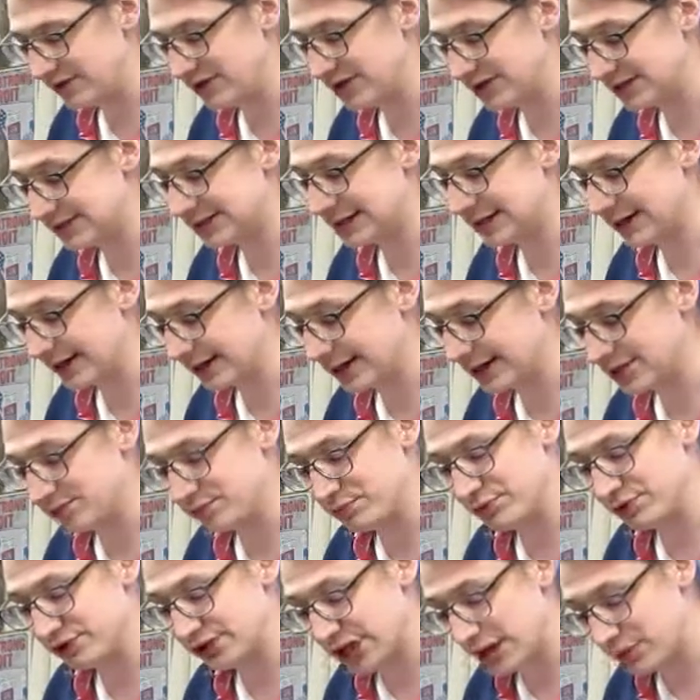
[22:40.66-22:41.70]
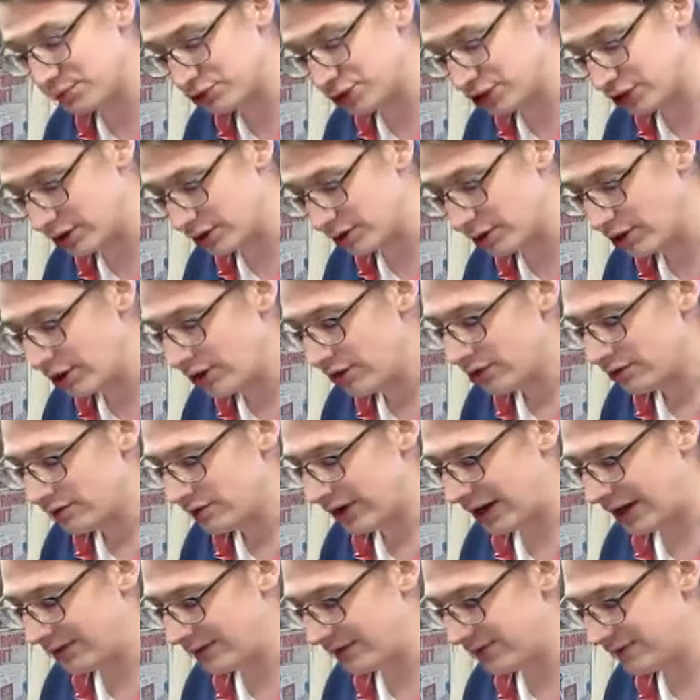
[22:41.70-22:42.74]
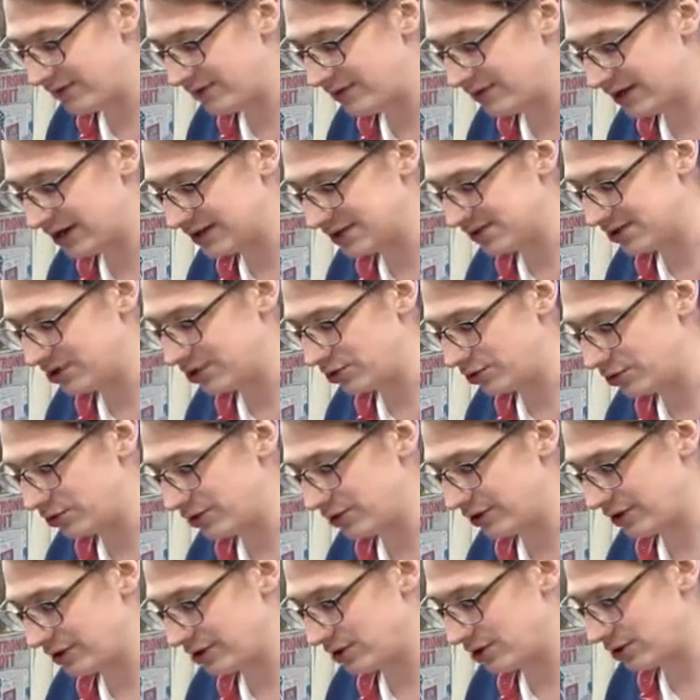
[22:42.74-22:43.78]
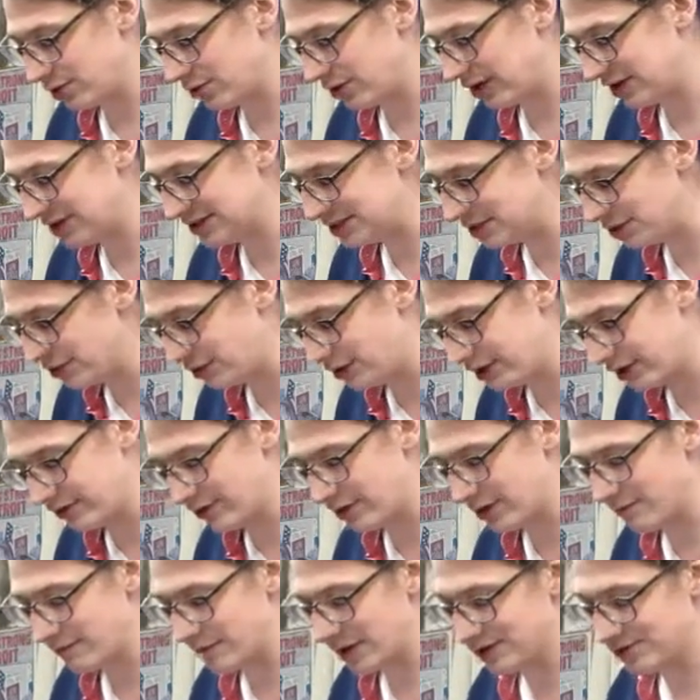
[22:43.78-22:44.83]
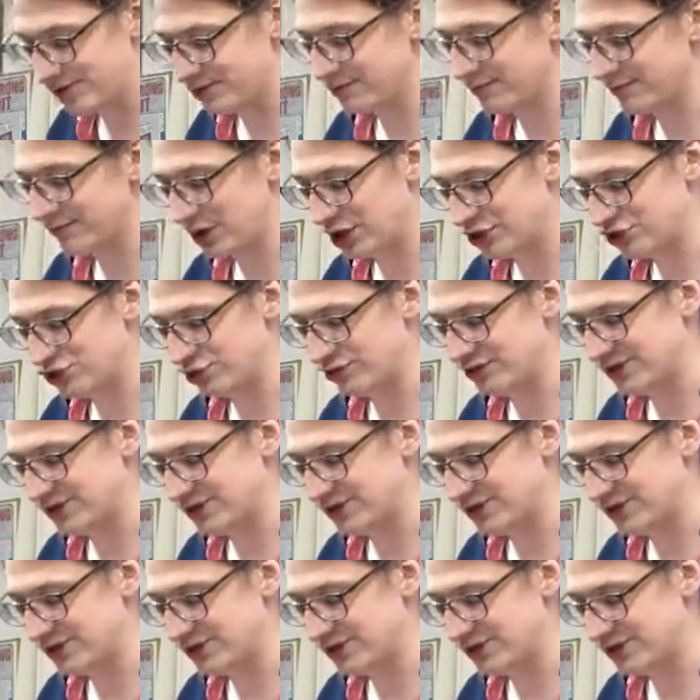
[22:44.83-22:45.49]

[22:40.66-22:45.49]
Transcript: the aesthetic as perception, rather than as the new critical criteria that measure